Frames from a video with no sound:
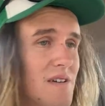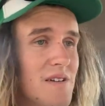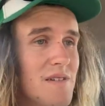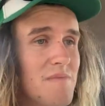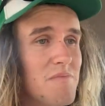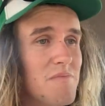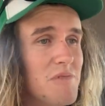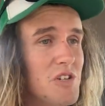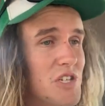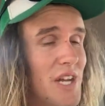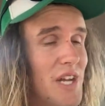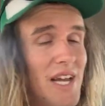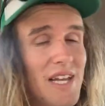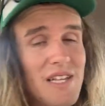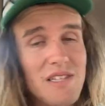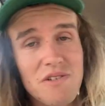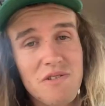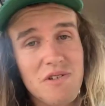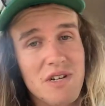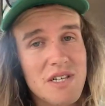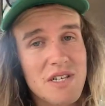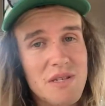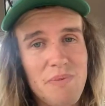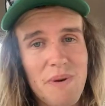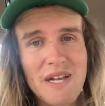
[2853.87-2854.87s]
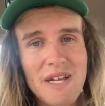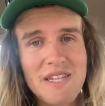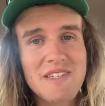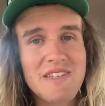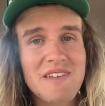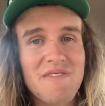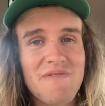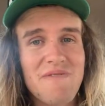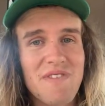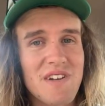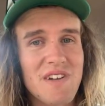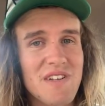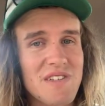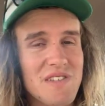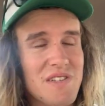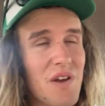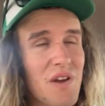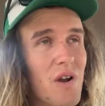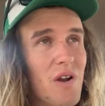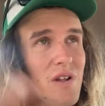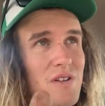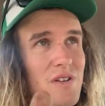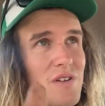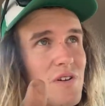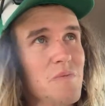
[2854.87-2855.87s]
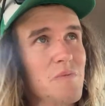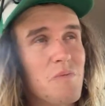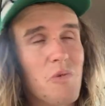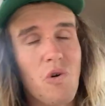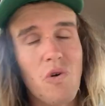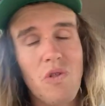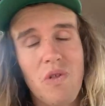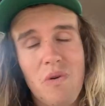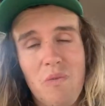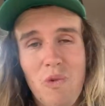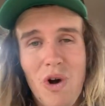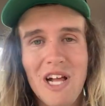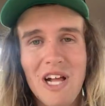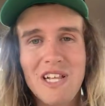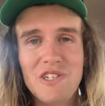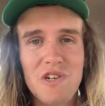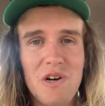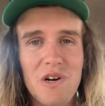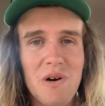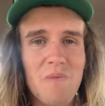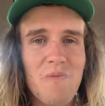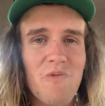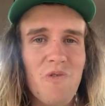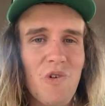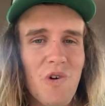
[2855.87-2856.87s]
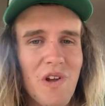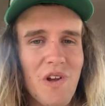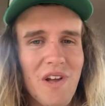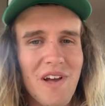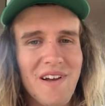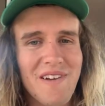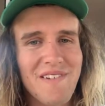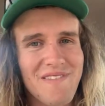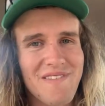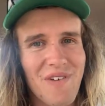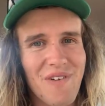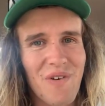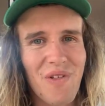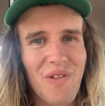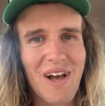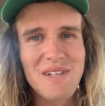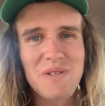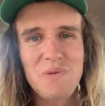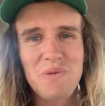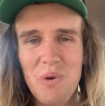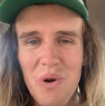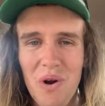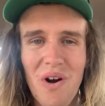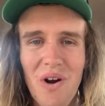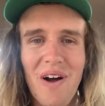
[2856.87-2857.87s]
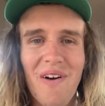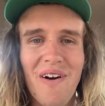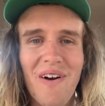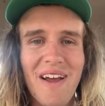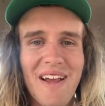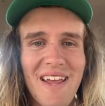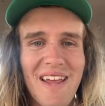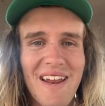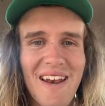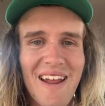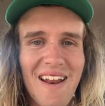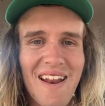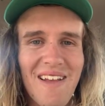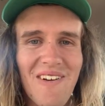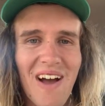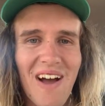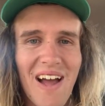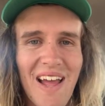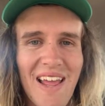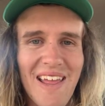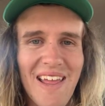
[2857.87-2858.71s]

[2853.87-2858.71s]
machines are expensive and it's got to do more than one job for you. Well, that's what I reckon anyway.